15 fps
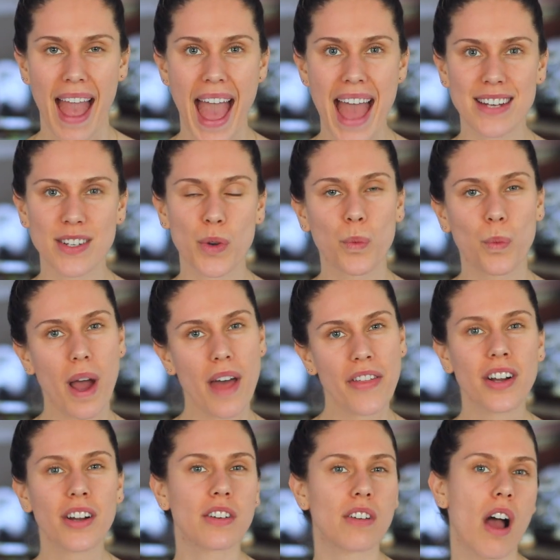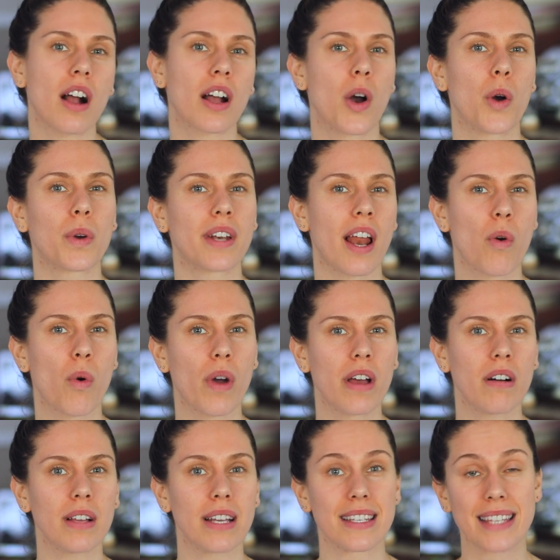And whether or not coconut
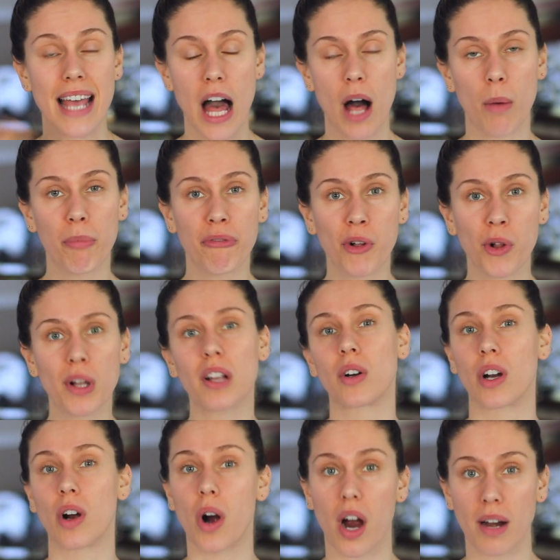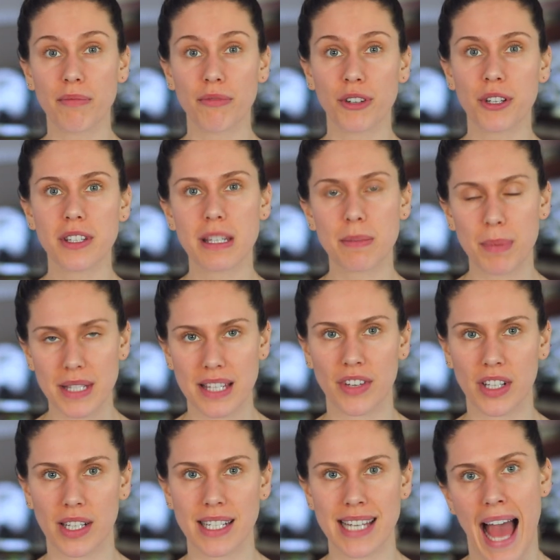oil is helpful or harmful
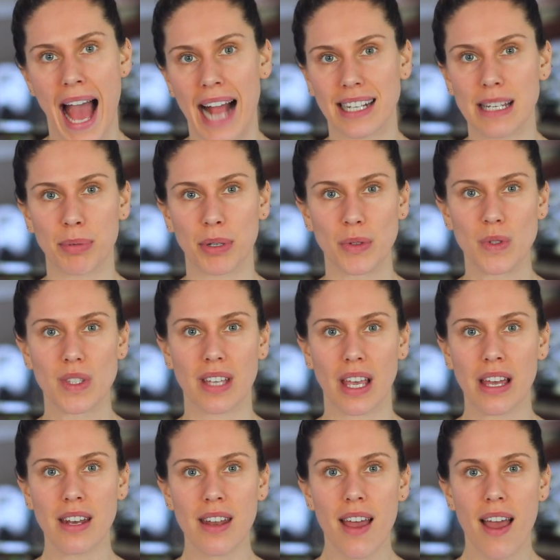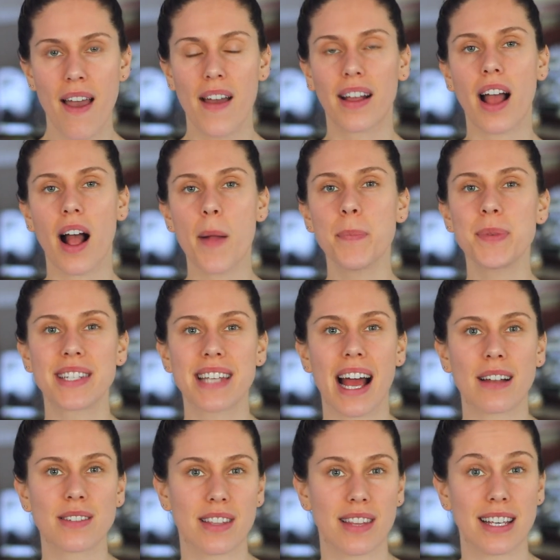specifically to acne prone skin comes
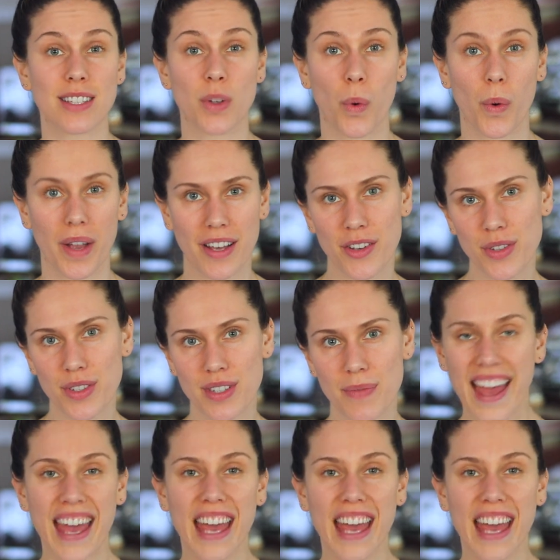down to these oils.